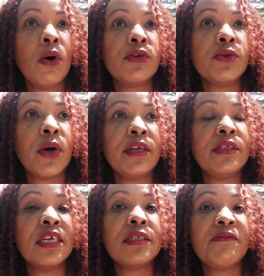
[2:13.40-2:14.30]
to
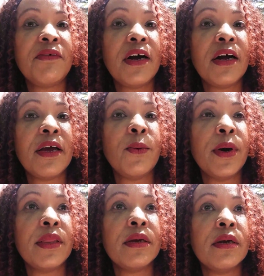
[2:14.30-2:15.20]
identify
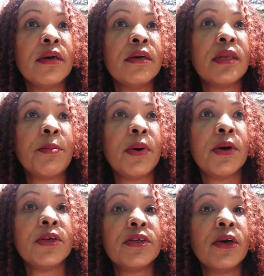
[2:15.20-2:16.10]
whether the
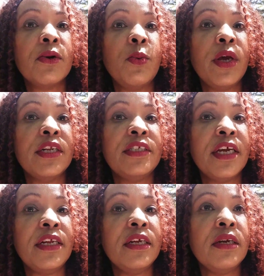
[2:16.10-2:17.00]
person we are
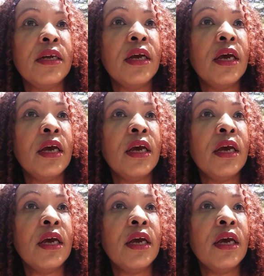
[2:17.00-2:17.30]
dating